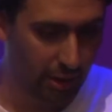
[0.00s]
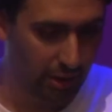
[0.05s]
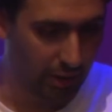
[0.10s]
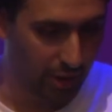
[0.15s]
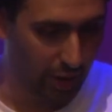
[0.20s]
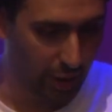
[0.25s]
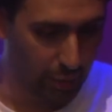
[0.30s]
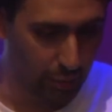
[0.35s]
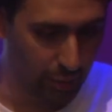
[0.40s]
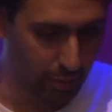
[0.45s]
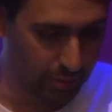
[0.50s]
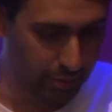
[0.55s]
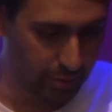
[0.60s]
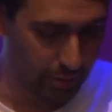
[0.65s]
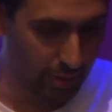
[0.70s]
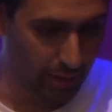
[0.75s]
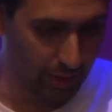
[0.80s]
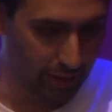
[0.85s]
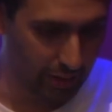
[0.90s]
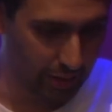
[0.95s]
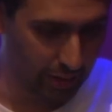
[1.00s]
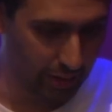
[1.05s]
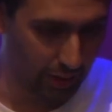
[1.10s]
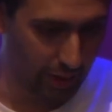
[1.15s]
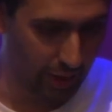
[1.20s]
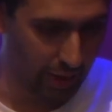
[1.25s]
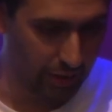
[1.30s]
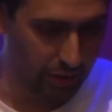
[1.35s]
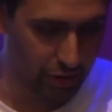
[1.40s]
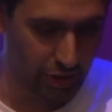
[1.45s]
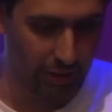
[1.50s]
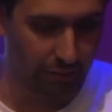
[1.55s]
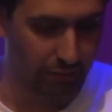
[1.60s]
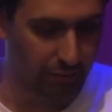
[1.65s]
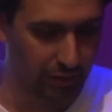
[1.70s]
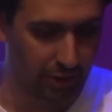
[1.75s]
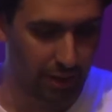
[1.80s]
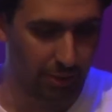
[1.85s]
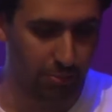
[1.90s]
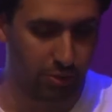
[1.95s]
who else we got here?
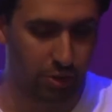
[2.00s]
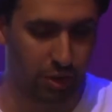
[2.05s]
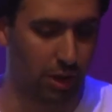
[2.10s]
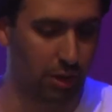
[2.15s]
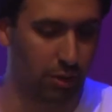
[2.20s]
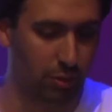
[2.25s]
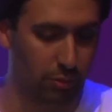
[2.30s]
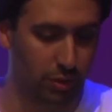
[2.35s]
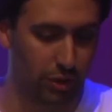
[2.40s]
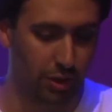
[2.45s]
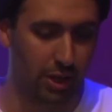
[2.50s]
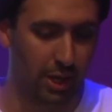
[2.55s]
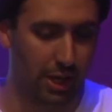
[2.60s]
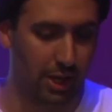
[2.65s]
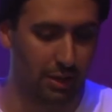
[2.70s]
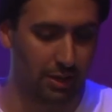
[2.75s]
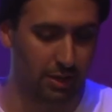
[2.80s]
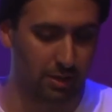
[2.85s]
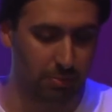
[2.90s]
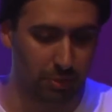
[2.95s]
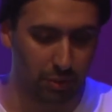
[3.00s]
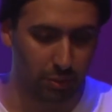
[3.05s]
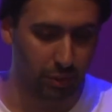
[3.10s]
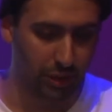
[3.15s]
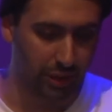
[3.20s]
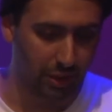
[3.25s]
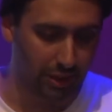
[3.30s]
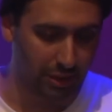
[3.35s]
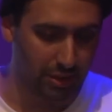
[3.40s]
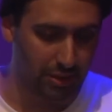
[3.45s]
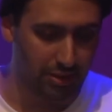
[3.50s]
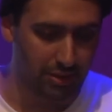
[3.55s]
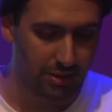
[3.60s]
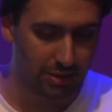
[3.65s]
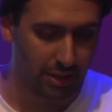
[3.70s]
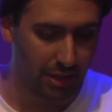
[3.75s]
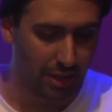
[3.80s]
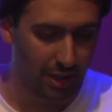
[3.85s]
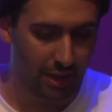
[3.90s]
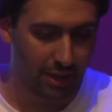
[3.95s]
G-Flip, Jungle Giants, Middle
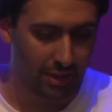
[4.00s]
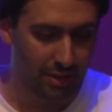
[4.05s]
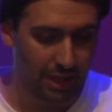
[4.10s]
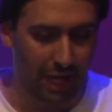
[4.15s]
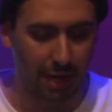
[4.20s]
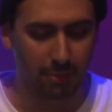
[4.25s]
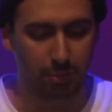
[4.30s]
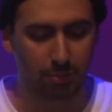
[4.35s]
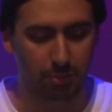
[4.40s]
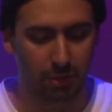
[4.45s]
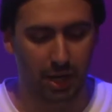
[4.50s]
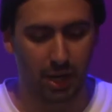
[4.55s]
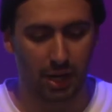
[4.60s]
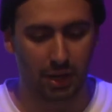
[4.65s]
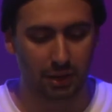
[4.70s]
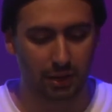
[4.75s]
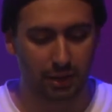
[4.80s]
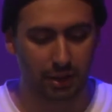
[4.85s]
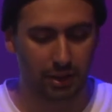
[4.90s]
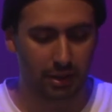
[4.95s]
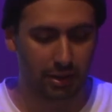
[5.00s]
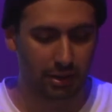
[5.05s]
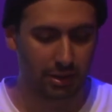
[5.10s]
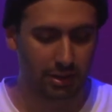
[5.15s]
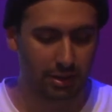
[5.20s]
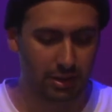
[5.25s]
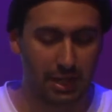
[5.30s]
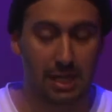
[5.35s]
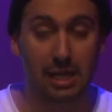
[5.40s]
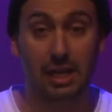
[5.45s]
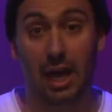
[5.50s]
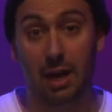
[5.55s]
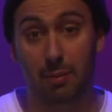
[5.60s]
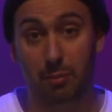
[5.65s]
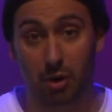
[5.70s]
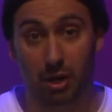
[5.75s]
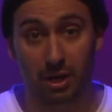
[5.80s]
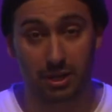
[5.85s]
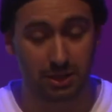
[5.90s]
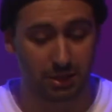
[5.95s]
Kids, Tame Impala, TK
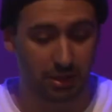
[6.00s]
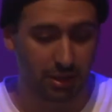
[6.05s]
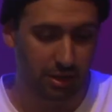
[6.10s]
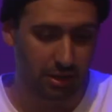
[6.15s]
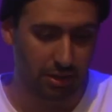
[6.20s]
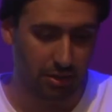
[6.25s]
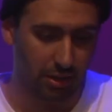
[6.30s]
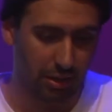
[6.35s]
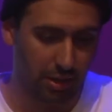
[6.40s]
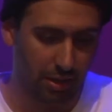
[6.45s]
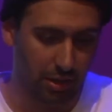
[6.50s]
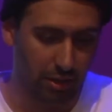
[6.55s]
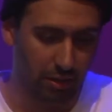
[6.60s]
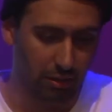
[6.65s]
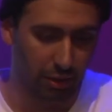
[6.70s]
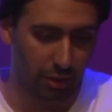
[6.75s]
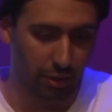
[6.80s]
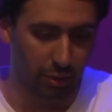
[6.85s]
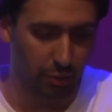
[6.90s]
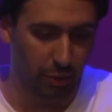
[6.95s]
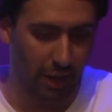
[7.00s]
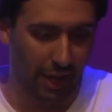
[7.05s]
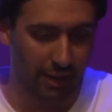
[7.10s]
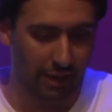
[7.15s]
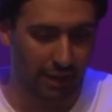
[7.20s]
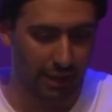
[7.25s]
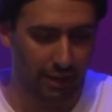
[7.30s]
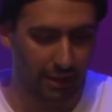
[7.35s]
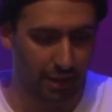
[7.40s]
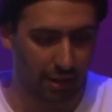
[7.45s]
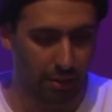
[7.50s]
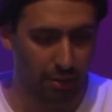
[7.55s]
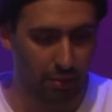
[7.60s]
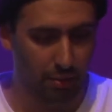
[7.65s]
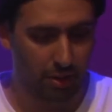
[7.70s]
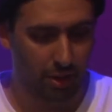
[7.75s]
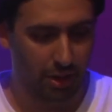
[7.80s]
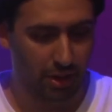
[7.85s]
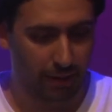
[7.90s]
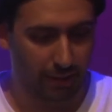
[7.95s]
Meisder, local Adelaide
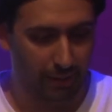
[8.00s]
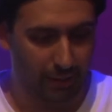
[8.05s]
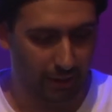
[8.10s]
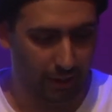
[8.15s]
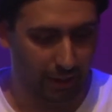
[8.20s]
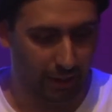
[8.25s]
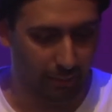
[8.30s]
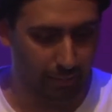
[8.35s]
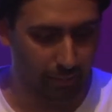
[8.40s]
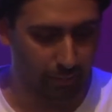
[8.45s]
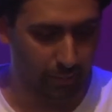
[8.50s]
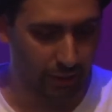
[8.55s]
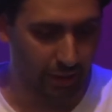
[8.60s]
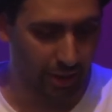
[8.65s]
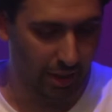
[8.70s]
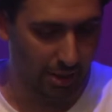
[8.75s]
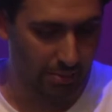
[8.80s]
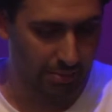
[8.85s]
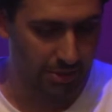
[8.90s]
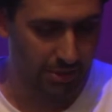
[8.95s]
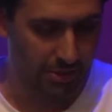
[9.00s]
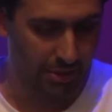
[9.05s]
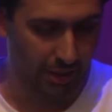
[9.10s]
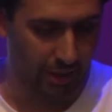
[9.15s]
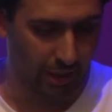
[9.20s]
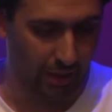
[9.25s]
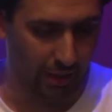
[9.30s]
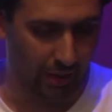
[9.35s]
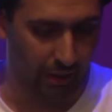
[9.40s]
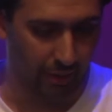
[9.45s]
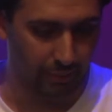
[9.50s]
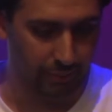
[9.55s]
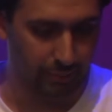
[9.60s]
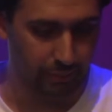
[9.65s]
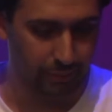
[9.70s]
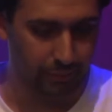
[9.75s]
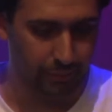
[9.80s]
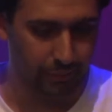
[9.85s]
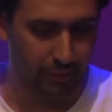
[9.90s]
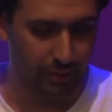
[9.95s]
girl, big ups.
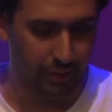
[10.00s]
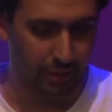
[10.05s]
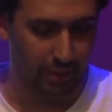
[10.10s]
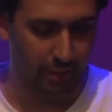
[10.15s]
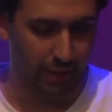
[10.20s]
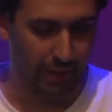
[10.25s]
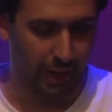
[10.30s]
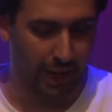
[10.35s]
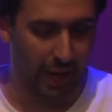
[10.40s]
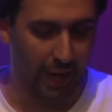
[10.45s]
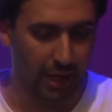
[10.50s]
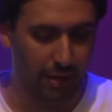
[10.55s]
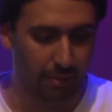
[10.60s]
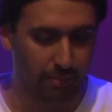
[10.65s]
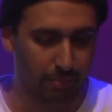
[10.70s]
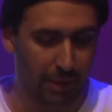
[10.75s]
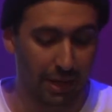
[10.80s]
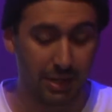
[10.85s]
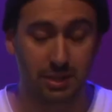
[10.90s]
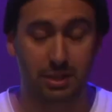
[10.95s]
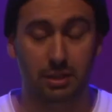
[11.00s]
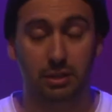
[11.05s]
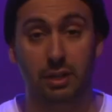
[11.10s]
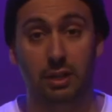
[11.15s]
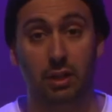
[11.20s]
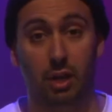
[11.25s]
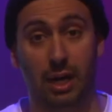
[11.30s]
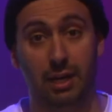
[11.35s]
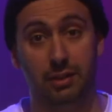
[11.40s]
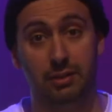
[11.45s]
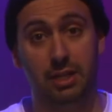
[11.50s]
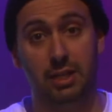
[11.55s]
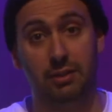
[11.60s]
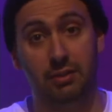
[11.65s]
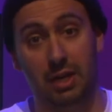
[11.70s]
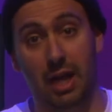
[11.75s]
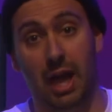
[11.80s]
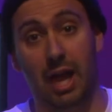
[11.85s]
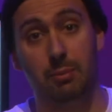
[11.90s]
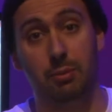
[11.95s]
And basically like
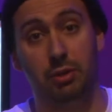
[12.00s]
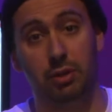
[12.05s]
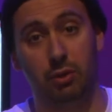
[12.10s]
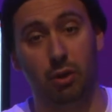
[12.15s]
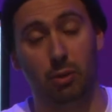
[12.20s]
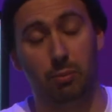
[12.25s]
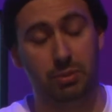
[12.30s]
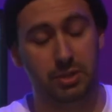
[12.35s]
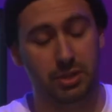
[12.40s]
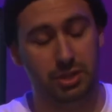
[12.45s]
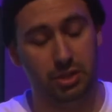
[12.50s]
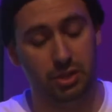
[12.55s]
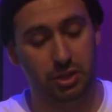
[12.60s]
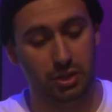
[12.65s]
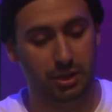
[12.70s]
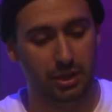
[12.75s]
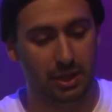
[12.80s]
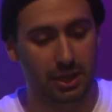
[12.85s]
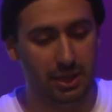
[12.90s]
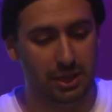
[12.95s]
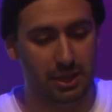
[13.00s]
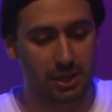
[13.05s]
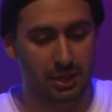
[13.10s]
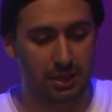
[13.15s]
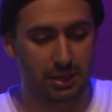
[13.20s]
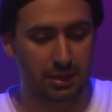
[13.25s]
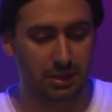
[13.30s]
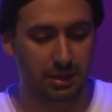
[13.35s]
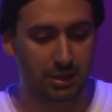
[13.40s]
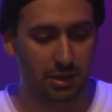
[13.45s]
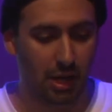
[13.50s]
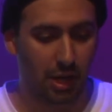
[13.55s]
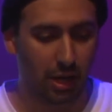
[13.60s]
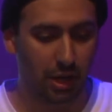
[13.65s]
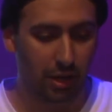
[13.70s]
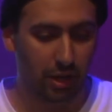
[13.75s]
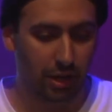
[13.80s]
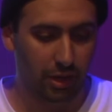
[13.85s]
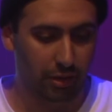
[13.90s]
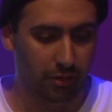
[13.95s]
the aim of the competition is
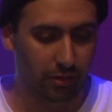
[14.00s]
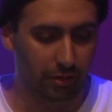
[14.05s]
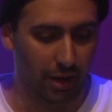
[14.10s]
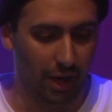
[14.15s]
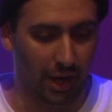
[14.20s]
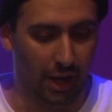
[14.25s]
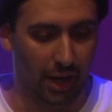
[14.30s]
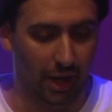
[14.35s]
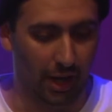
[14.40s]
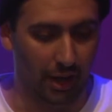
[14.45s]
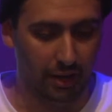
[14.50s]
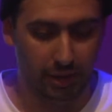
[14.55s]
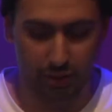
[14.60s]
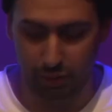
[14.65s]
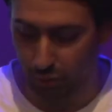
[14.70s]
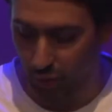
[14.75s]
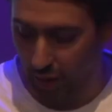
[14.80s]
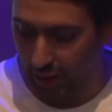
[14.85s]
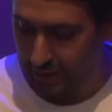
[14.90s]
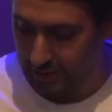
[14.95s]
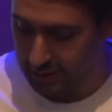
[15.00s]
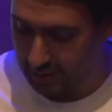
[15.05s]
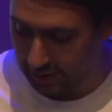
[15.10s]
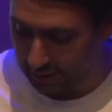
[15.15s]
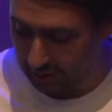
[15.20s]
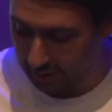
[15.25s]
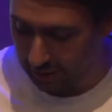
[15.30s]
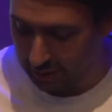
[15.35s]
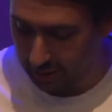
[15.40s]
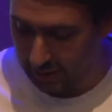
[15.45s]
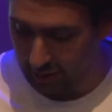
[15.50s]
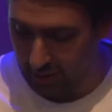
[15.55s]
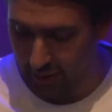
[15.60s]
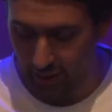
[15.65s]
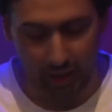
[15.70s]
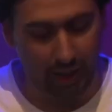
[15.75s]
you ideally